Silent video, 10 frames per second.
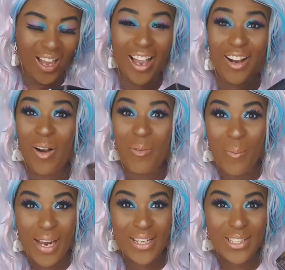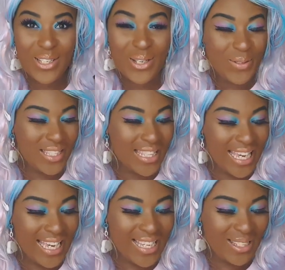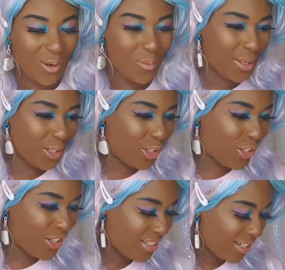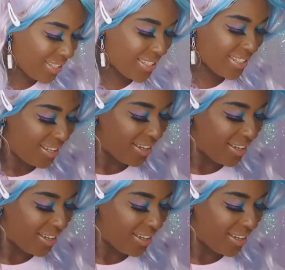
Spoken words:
I can't wait to use these. Oh my goodness.